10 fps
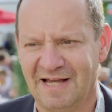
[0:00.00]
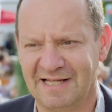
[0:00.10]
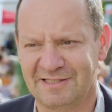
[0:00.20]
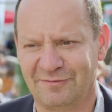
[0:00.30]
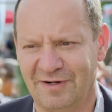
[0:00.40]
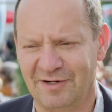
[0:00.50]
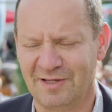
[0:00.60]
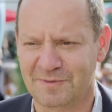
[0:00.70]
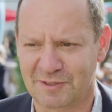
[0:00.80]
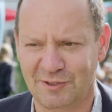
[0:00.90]
at a very
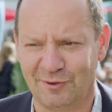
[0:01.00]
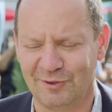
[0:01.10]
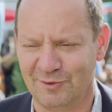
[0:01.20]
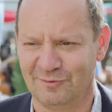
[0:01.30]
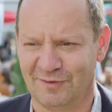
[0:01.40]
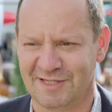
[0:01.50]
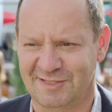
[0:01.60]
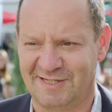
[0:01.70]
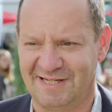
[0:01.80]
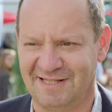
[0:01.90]
obscure
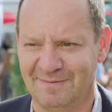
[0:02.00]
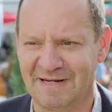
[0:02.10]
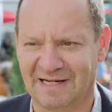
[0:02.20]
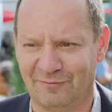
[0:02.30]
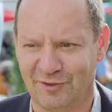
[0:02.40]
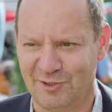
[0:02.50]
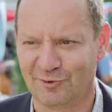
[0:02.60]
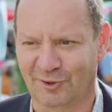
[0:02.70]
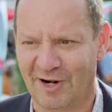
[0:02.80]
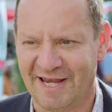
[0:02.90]
university in the middle of the
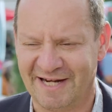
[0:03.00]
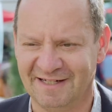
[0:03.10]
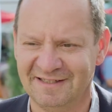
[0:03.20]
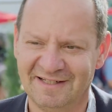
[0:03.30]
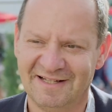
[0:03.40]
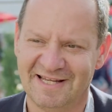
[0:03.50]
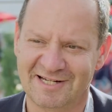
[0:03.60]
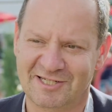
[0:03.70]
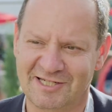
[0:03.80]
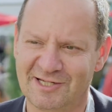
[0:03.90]
Ukraine, in
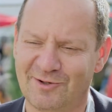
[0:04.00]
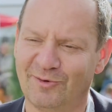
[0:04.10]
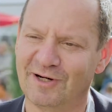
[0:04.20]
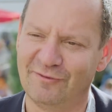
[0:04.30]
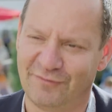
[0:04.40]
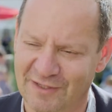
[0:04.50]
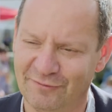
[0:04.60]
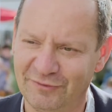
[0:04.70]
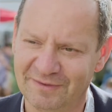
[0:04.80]
a city called Lviv,